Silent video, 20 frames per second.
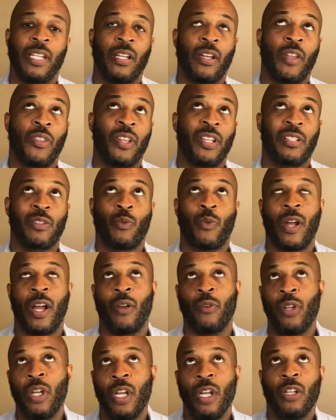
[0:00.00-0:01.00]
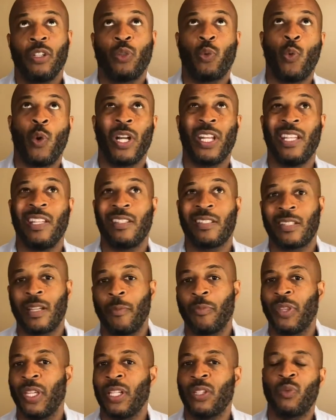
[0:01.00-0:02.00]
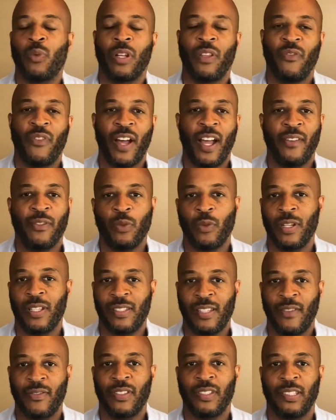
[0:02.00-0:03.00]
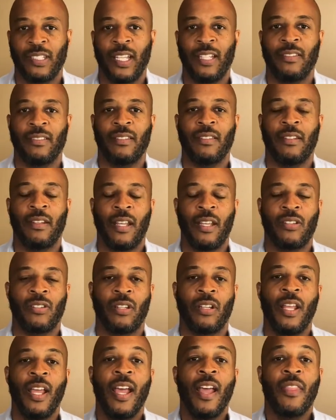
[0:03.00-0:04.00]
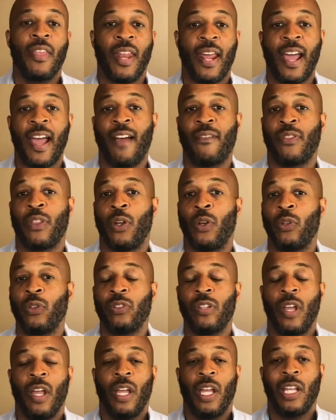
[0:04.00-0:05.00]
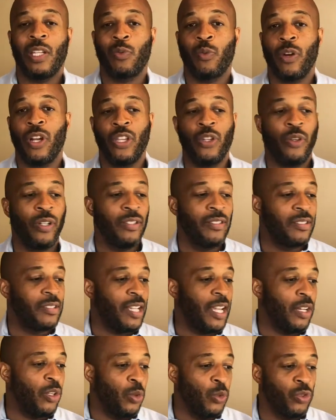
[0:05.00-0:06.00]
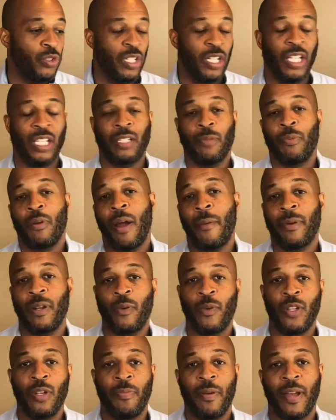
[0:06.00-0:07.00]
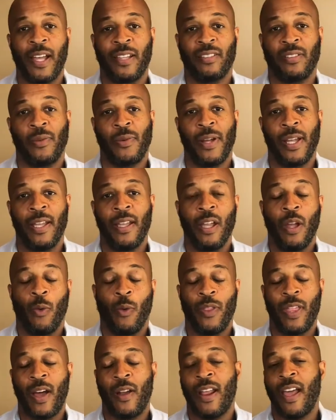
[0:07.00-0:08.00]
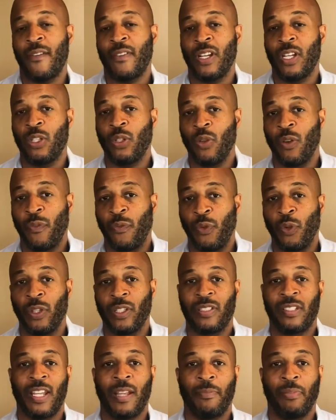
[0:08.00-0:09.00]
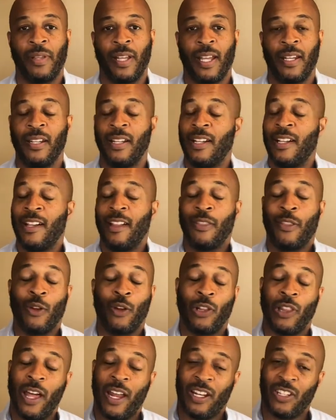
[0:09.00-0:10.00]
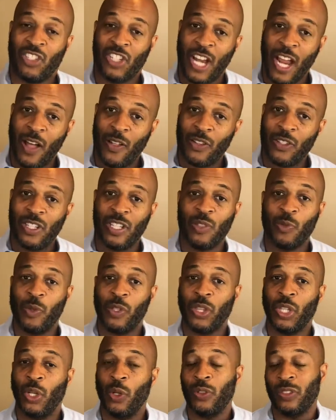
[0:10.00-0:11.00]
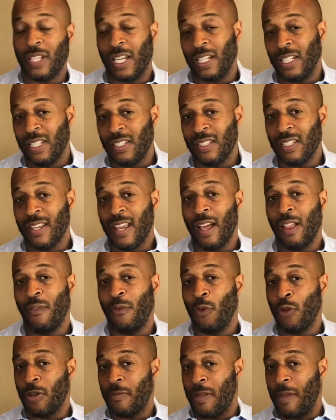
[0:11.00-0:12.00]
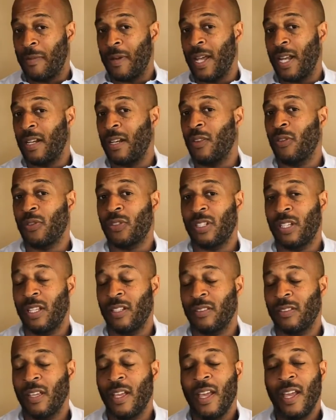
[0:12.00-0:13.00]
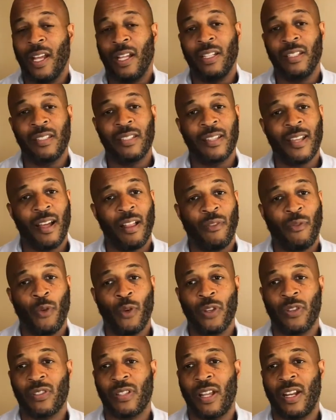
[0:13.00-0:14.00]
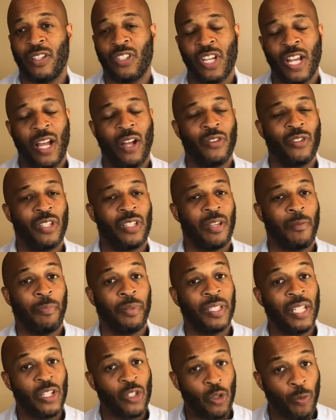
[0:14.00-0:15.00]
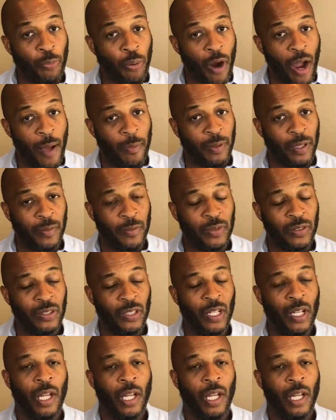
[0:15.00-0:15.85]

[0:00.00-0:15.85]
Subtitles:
I think it's around 20-something, 25, 27 states in the nation that have those. It's where you can state who's going to get the property when you pass away without having to do a full estate plan. There are a lot of challenges with those, at least in California, maybe not in other states. At least in California, there's a lot of challenges and potential problems.